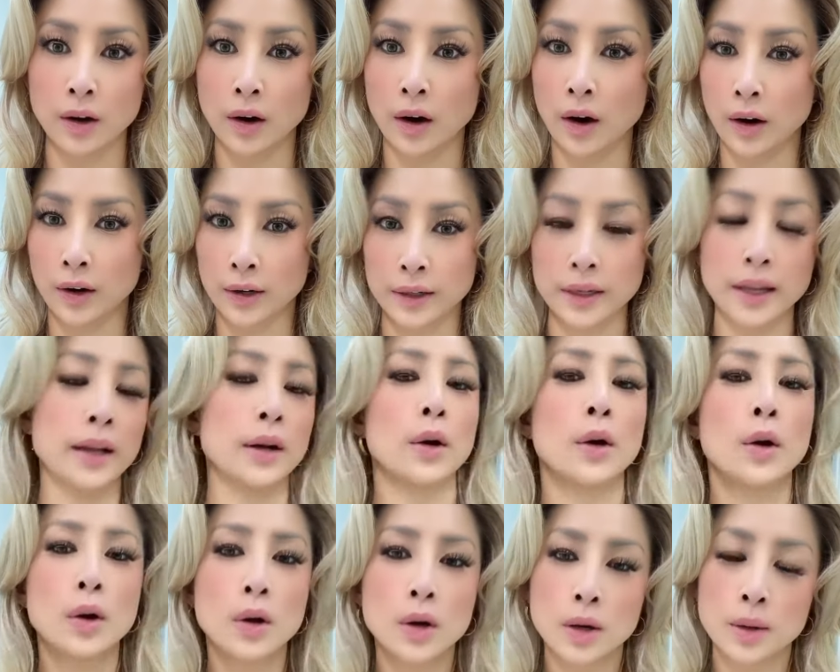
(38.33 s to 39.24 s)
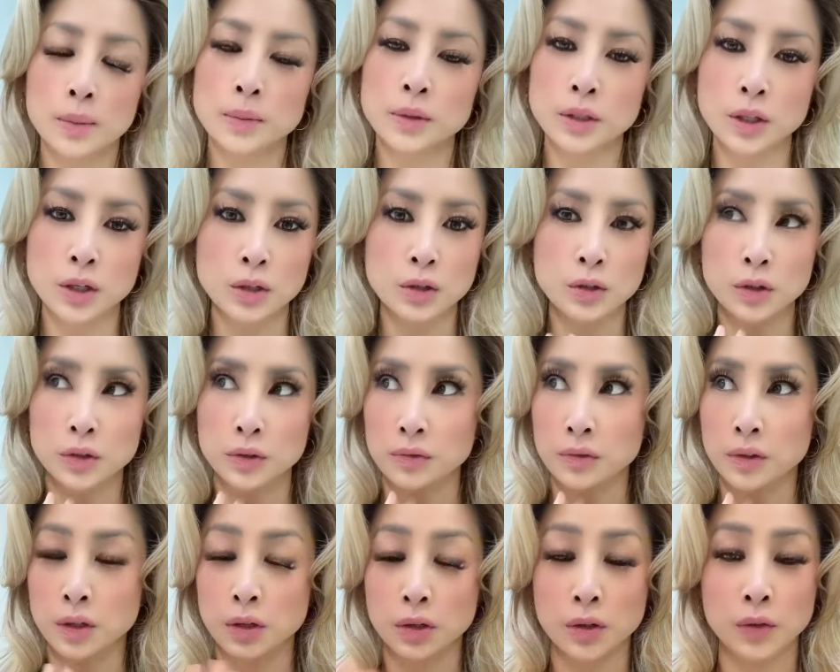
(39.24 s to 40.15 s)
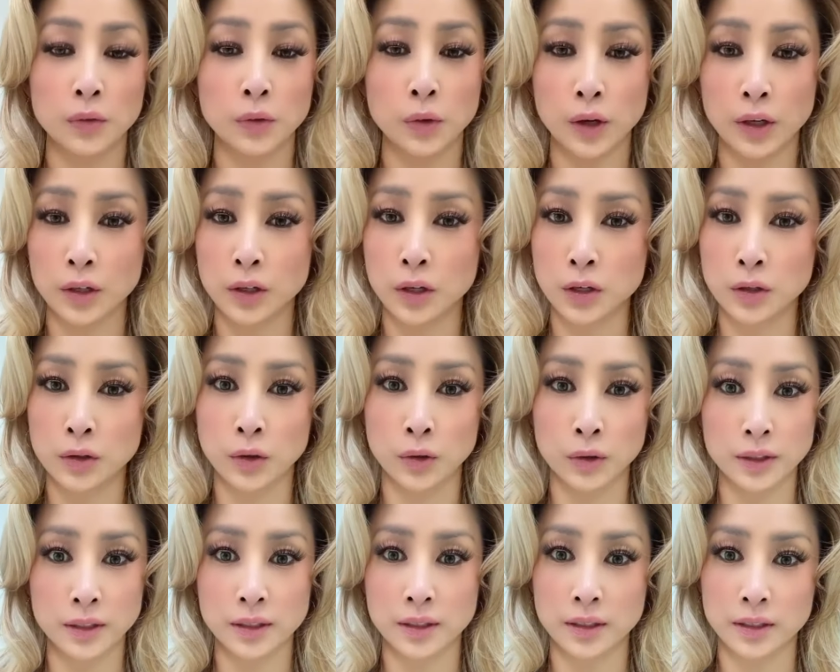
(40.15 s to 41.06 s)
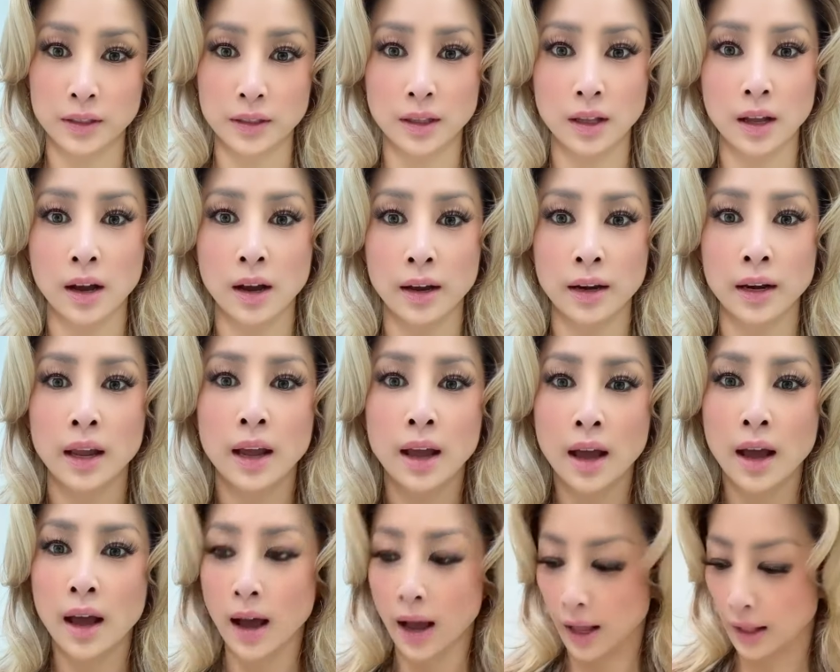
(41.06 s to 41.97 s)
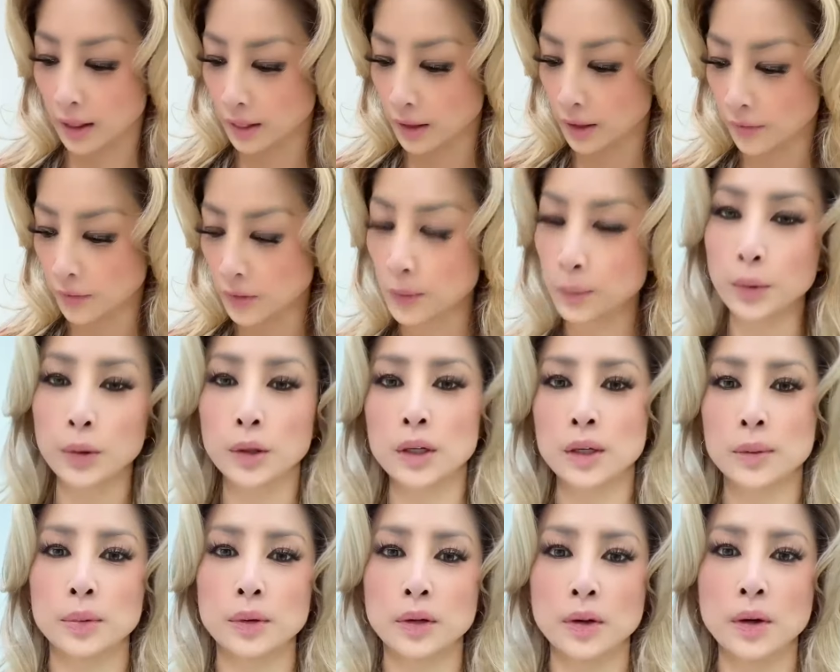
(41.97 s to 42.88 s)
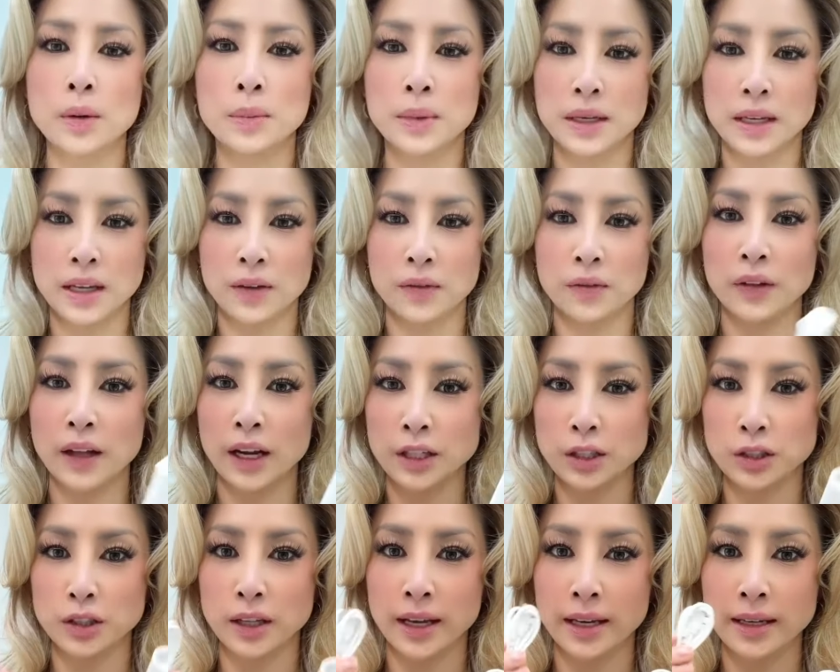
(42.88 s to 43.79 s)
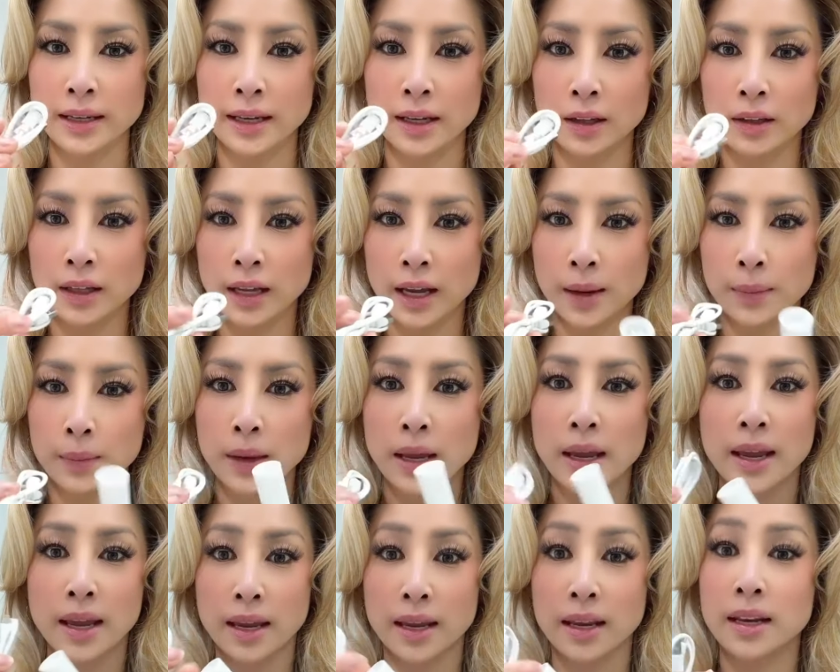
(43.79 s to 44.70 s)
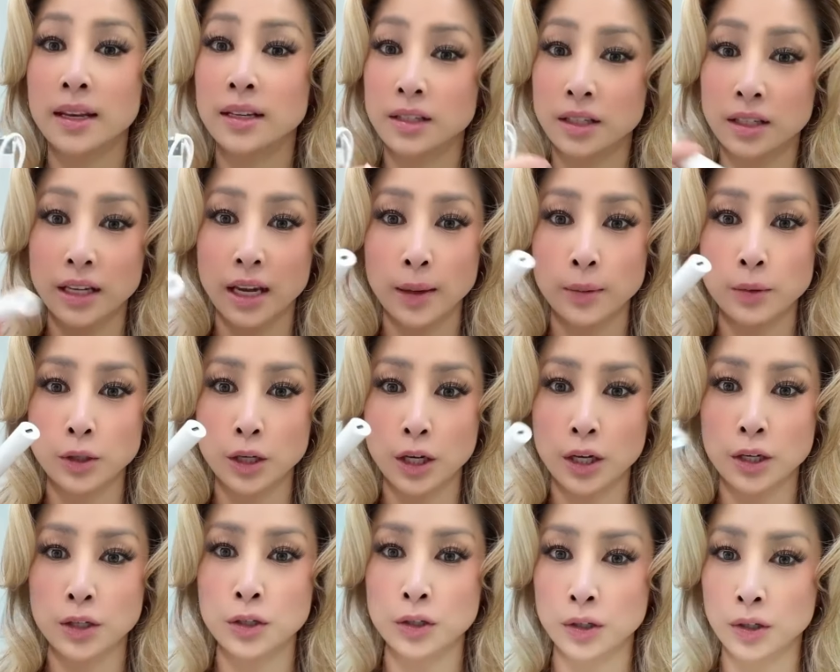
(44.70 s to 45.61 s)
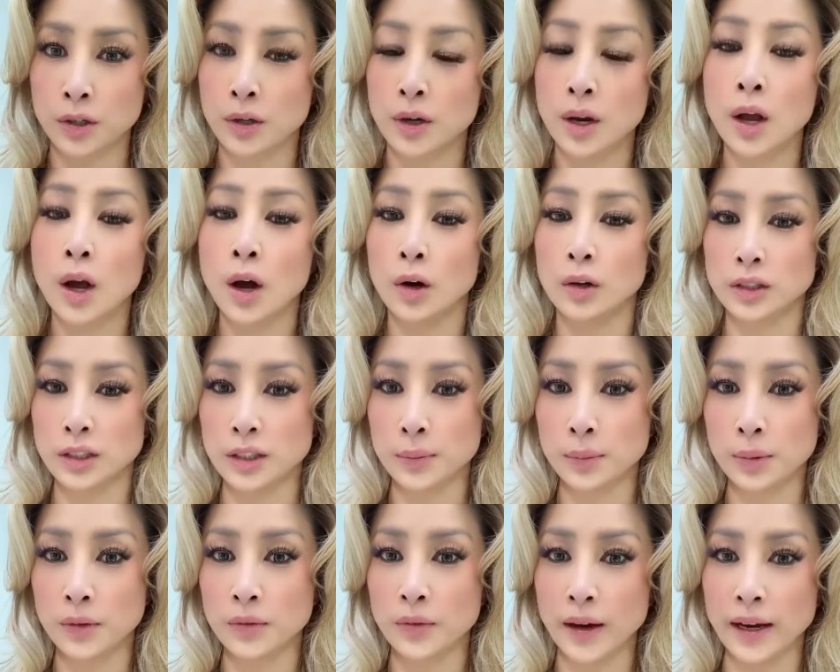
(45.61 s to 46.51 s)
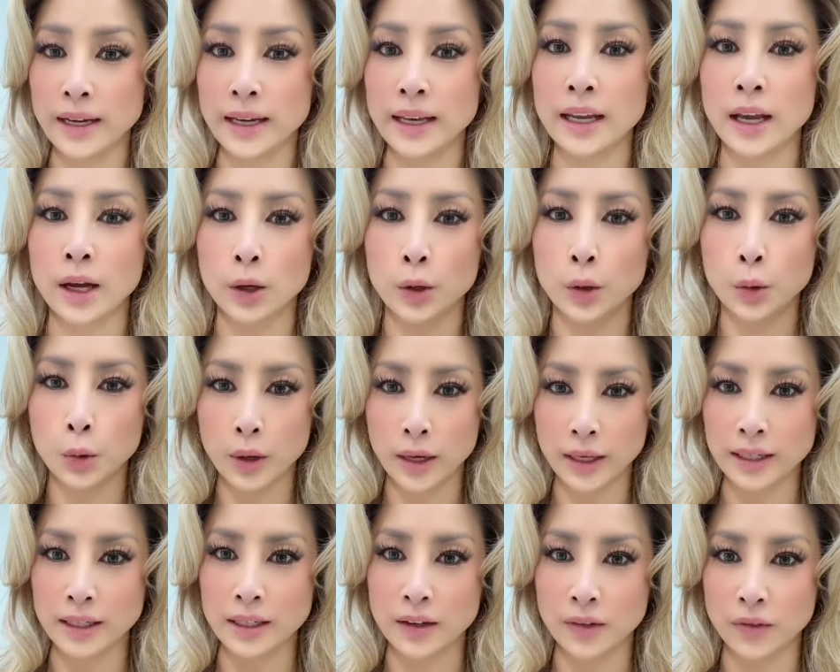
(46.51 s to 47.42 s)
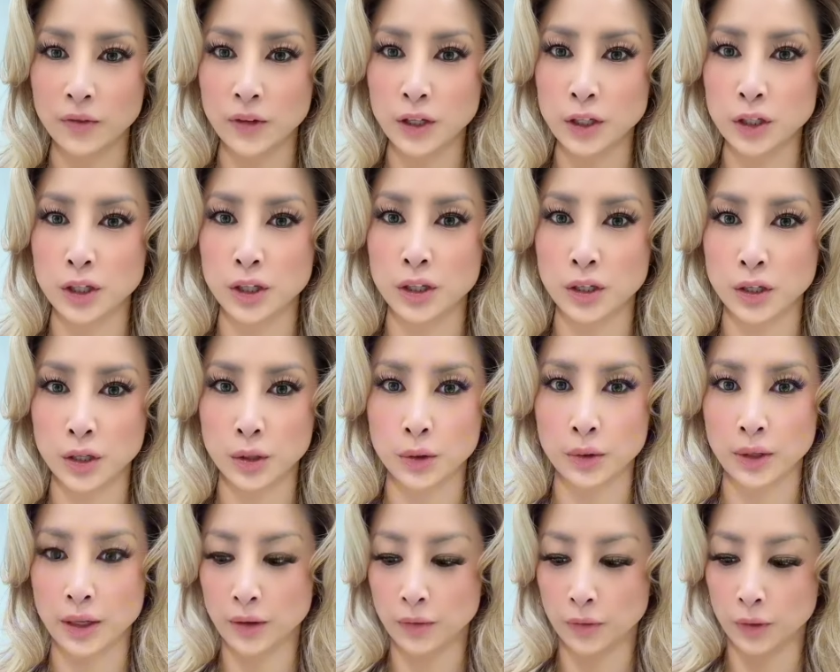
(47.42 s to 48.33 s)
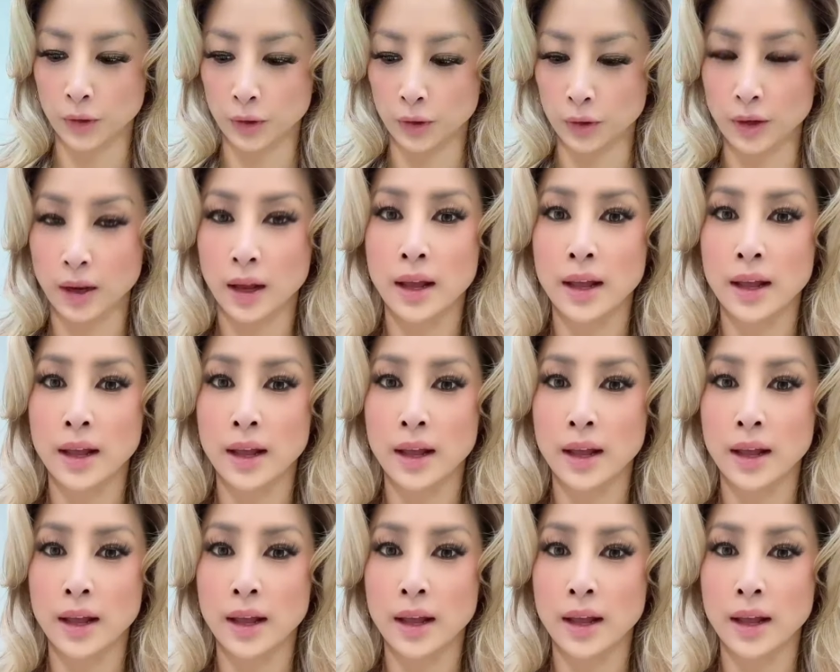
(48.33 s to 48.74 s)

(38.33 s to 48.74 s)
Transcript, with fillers: art at home so you don't could avoid you going to the salon. I love the portable mini flashlight nail lamp. It is a game changer. Also providing a quick and efficient curing for